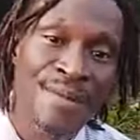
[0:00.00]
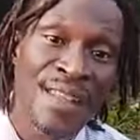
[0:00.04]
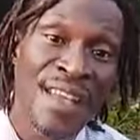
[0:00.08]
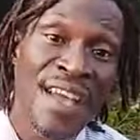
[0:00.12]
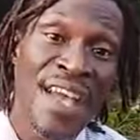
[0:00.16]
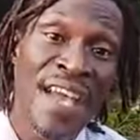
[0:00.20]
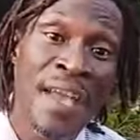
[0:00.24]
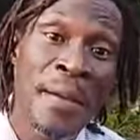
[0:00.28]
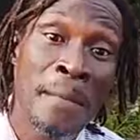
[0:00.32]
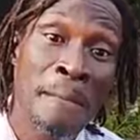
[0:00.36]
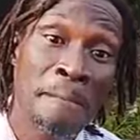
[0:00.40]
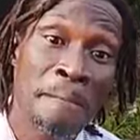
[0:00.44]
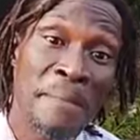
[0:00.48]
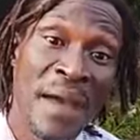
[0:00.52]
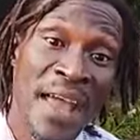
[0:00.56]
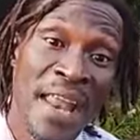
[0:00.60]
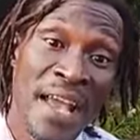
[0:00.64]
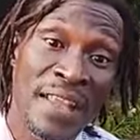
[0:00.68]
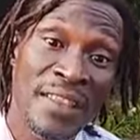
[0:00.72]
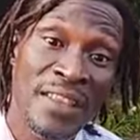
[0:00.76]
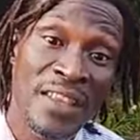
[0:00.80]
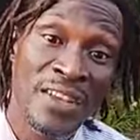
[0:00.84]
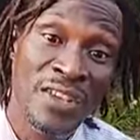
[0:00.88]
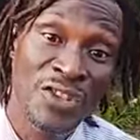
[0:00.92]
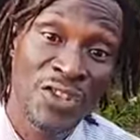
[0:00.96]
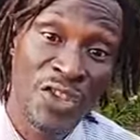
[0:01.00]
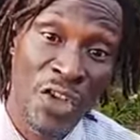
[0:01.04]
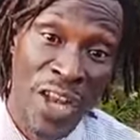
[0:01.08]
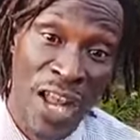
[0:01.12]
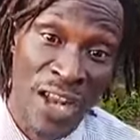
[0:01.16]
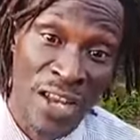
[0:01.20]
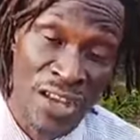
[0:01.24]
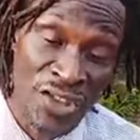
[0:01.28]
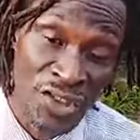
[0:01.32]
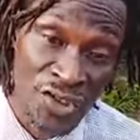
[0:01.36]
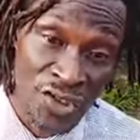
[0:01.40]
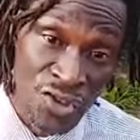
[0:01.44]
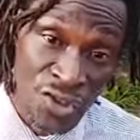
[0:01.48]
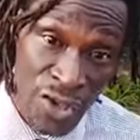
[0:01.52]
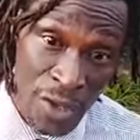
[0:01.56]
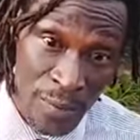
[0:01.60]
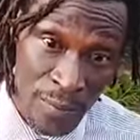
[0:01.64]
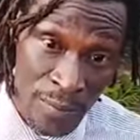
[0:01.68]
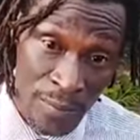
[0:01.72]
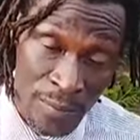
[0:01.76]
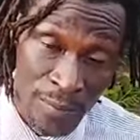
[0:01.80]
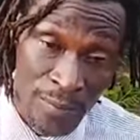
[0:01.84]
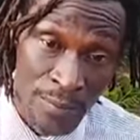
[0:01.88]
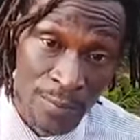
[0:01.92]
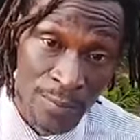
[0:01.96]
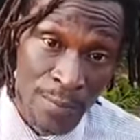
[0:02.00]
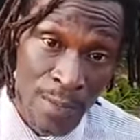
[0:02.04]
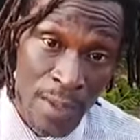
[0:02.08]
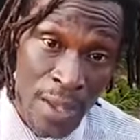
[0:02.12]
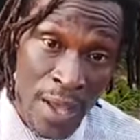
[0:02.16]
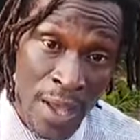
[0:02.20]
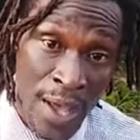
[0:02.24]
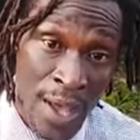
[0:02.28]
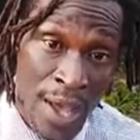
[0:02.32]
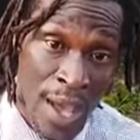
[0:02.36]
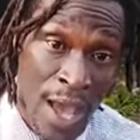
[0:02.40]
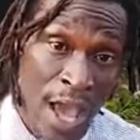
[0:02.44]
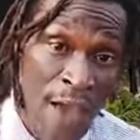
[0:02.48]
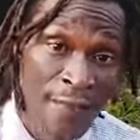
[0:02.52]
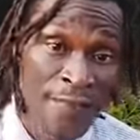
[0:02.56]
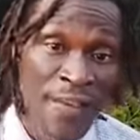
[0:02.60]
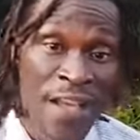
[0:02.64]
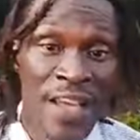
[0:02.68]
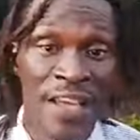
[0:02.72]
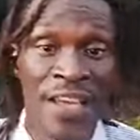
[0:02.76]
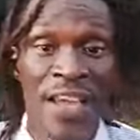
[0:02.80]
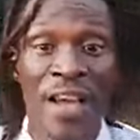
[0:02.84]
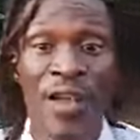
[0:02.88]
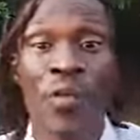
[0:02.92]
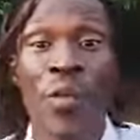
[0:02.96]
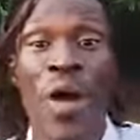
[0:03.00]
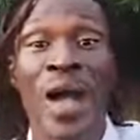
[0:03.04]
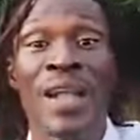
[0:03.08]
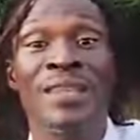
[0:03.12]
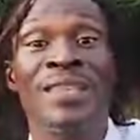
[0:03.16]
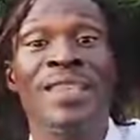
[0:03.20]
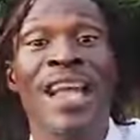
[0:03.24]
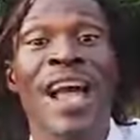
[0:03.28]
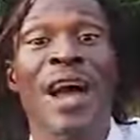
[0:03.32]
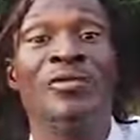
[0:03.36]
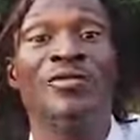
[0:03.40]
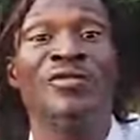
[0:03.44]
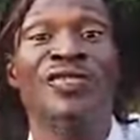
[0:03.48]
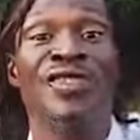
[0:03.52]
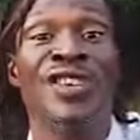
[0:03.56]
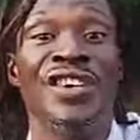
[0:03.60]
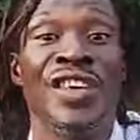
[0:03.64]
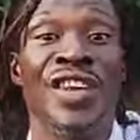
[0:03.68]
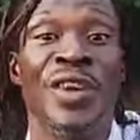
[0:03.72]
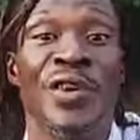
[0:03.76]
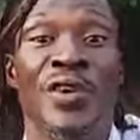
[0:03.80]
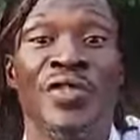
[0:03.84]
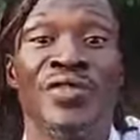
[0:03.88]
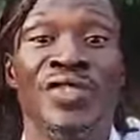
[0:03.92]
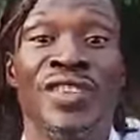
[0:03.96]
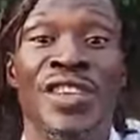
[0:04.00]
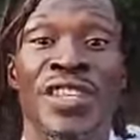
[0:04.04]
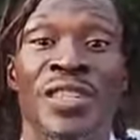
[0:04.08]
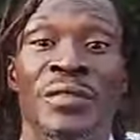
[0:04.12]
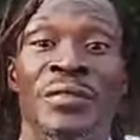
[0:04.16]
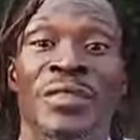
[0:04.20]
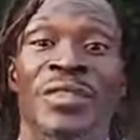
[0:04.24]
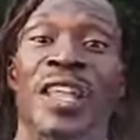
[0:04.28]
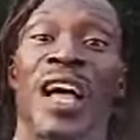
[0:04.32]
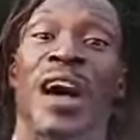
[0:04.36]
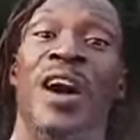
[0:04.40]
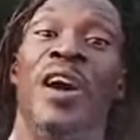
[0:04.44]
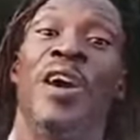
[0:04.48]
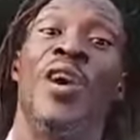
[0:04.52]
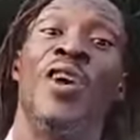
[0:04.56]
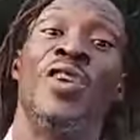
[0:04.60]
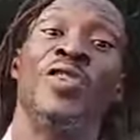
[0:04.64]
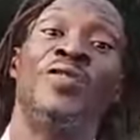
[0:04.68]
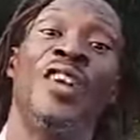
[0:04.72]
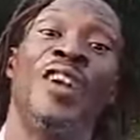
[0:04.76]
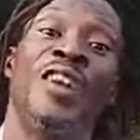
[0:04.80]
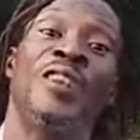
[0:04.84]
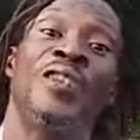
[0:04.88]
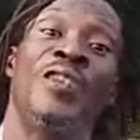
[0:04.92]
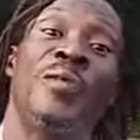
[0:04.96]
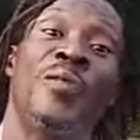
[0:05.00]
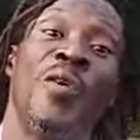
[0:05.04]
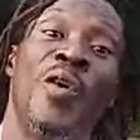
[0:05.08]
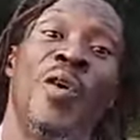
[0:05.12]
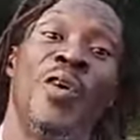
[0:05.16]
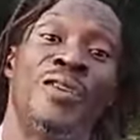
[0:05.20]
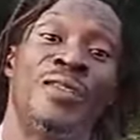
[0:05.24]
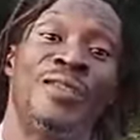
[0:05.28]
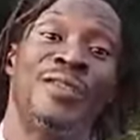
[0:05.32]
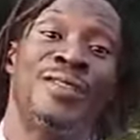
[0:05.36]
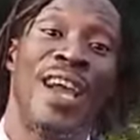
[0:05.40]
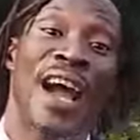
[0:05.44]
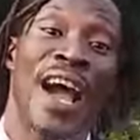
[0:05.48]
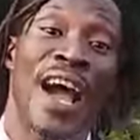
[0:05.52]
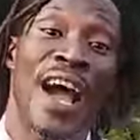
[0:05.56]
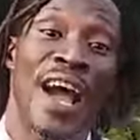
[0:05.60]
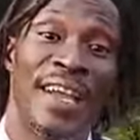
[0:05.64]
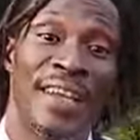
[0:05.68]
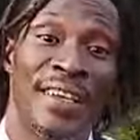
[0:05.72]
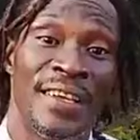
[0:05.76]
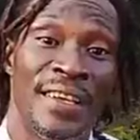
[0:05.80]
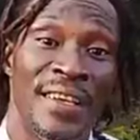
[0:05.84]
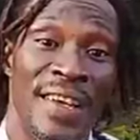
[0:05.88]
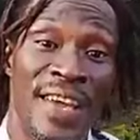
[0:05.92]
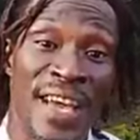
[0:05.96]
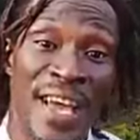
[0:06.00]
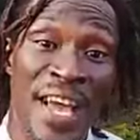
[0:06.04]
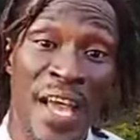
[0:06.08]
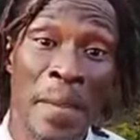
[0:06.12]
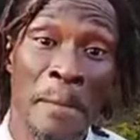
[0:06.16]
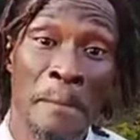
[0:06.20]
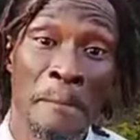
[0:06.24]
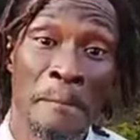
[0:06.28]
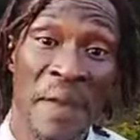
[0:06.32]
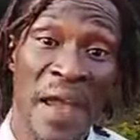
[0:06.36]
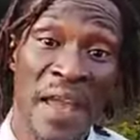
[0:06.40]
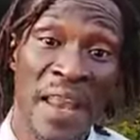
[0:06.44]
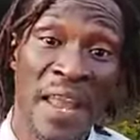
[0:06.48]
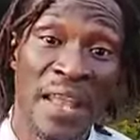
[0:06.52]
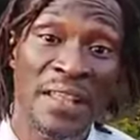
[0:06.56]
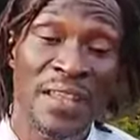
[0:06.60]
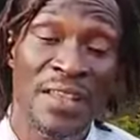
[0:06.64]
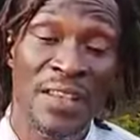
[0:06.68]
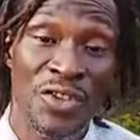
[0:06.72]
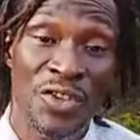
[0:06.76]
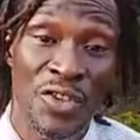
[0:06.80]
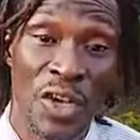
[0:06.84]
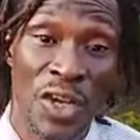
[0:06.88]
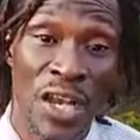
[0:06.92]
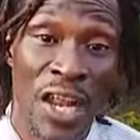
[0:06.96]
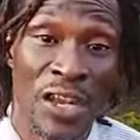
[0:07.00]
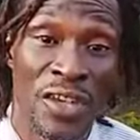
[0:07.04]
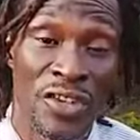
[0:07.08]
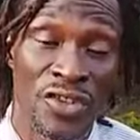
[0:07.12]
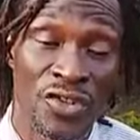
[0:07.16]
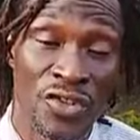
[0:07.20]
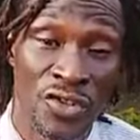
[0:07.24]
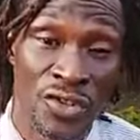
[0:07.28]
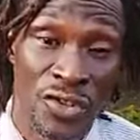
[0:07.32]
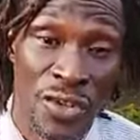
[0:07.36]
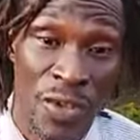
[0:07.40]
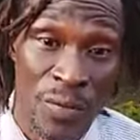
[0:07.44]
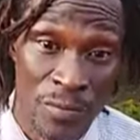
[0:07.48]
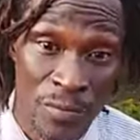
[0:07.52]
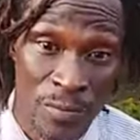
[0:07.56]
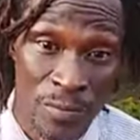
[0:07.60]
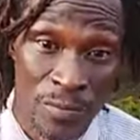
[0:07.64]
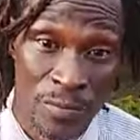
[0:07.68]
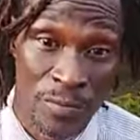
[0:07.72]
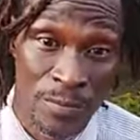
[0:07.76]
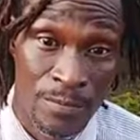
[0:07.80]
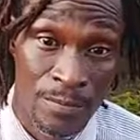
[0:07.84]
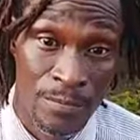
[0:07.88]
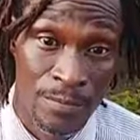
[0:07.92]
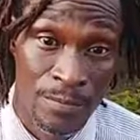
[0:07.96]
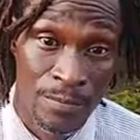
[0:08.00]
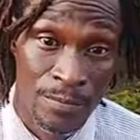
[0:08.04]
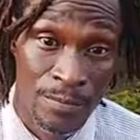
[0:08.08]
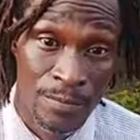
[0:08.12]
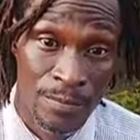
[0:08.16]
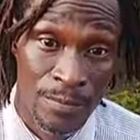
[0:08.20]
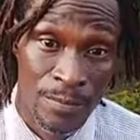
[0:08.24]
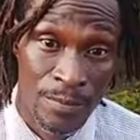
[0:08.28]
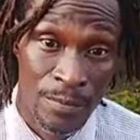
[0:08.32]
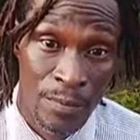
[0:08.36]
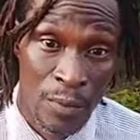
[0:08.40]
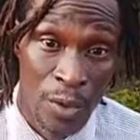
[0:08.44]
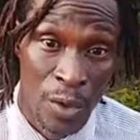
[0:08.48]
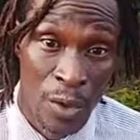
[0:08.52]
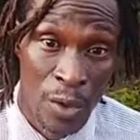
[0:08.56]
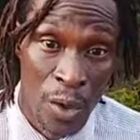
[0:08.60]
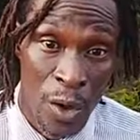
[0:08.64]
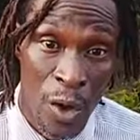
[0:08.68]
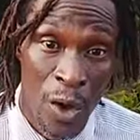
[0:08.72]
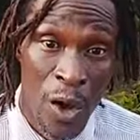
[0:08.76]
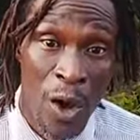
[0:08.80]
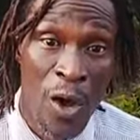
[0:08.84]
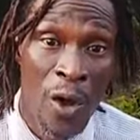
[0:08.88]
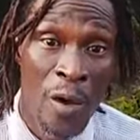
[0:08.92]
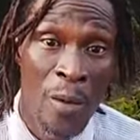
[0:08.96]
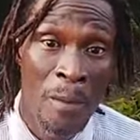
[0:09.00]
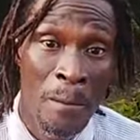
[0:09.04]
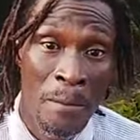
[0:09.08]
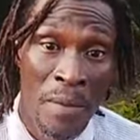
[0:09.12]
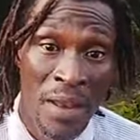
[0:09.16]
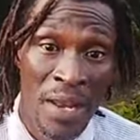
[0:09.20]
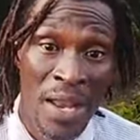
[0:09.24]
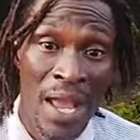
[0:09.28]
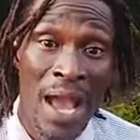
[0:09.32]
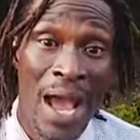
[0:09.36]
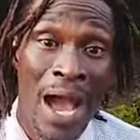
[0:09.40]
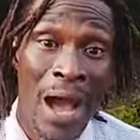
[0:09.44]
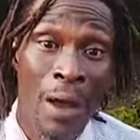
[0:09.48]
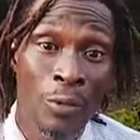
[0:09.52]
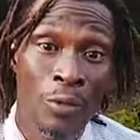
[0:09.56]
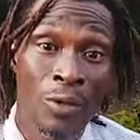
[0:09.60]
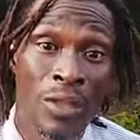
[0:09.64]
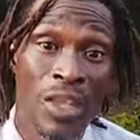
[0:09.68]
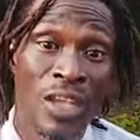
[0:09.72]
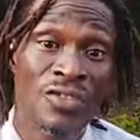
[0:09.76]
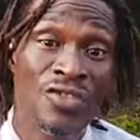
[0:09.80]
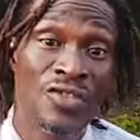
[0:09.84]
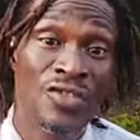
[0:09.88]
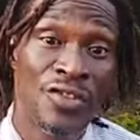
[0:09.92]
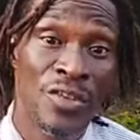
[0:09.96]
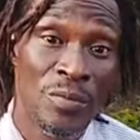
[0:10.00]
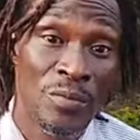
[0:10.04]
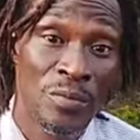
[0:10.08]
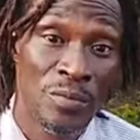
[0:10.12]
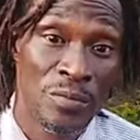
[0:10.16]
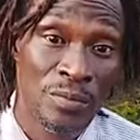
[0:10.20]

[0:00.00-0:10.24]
embedded journalism. If they kill 1,000, it go send now 100 no more die. Embedded journalism. Or media outlets them.